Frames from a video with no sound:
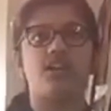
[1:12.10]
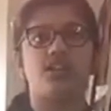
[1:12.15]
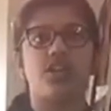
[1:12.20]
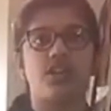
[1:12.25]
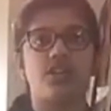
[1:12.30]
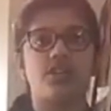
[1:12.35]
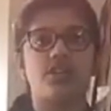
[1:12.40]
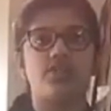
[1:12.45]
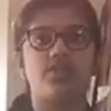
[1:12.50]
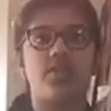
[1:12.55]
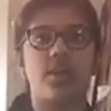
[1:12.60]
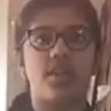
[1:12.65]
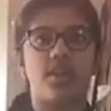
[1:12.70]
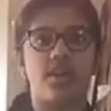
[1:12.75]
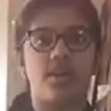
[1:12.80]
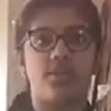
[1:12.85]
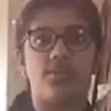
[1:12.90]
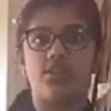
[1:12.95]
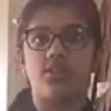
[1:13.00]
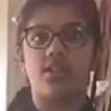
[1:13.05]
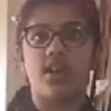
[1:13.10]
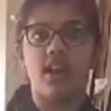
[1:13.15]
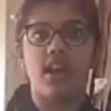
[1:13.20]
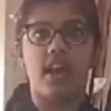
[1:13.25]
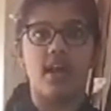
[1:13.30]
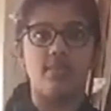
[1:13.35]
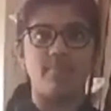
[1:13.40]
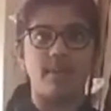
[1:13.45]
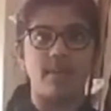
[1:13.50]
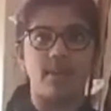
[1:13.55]
Joseph's mother was not
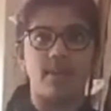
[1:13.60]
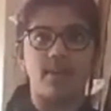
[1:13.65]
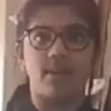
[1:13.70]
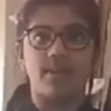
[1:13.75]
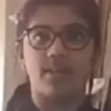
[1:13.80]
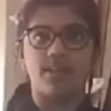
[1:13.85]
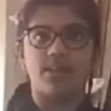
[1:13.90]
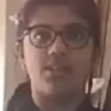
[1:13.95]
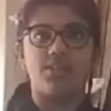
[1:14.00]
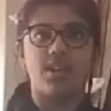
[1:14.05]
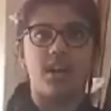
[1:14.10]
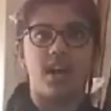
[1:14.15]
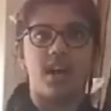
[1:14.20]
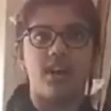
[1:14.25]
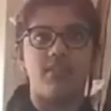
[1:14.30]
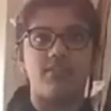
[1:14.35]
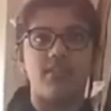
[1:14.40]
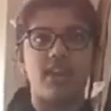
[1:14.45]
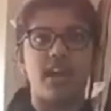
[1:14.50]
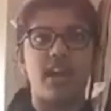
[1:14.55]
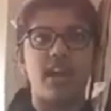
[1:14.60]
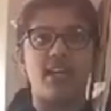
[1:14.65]
happy to have